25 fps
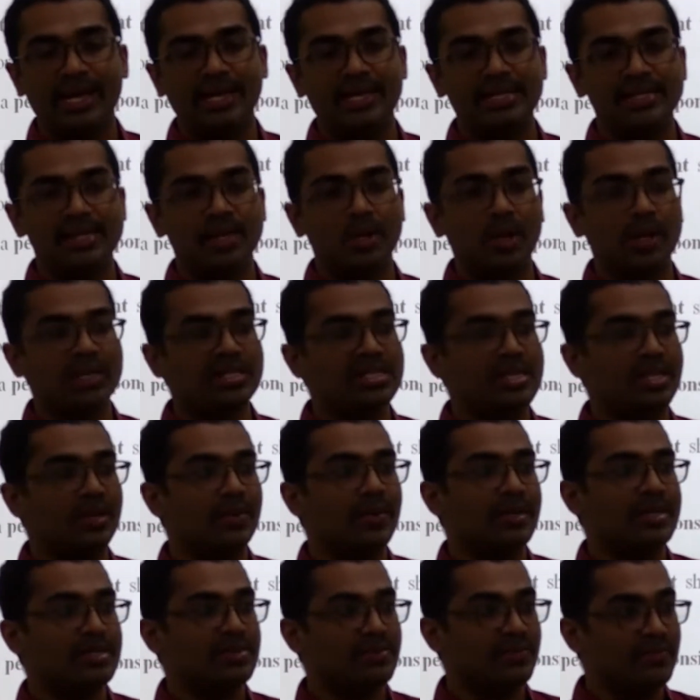and as a
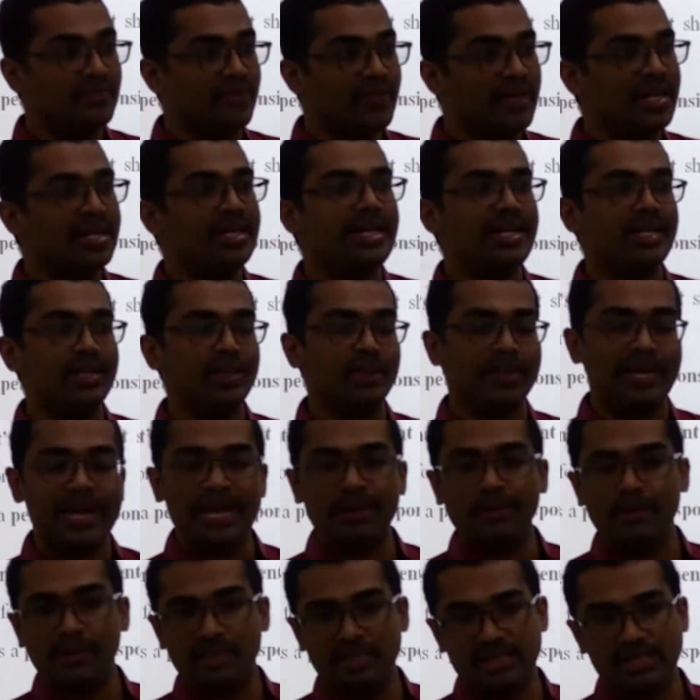consequence will need to
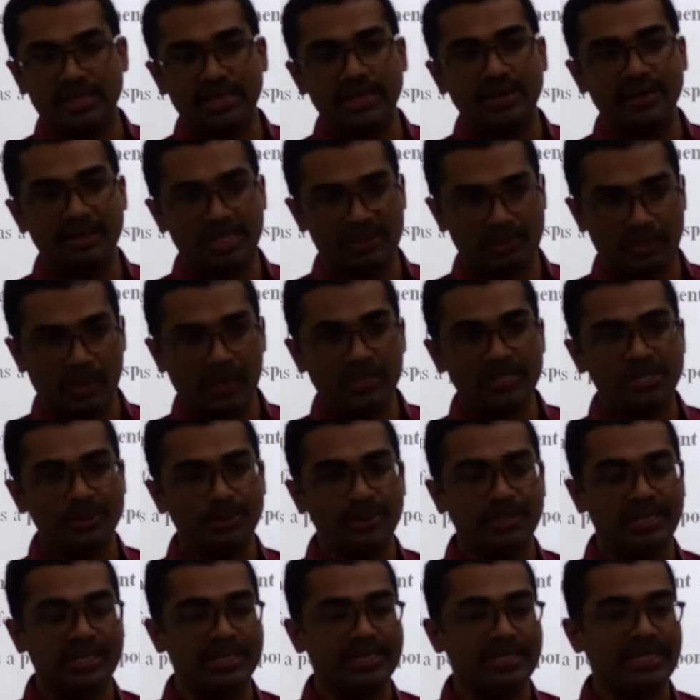take personal
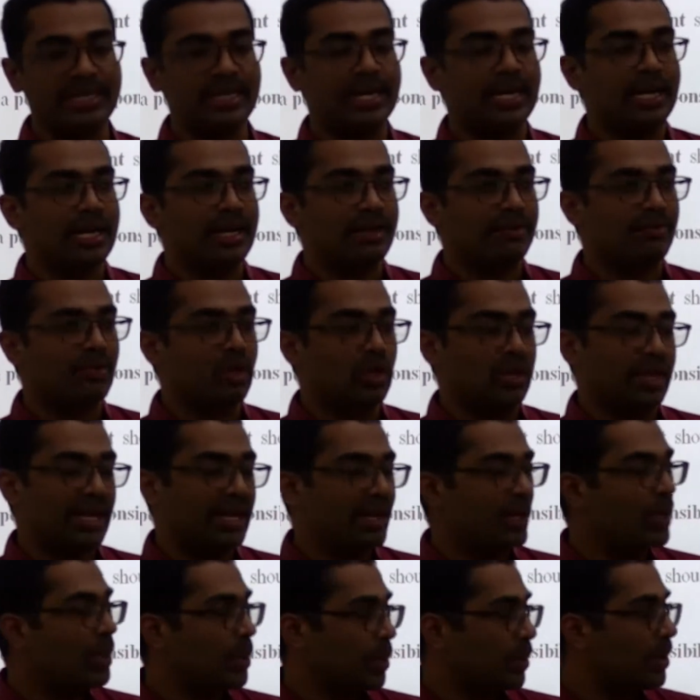responsibility for
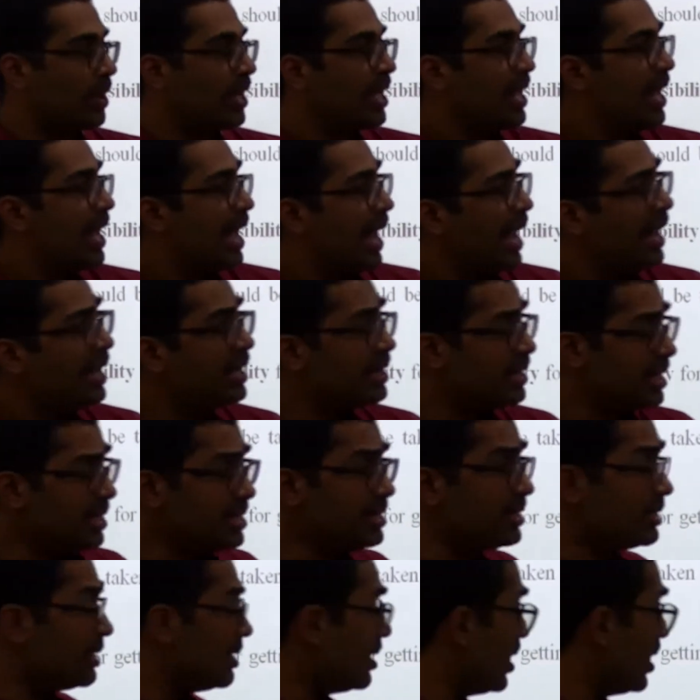their growth. And this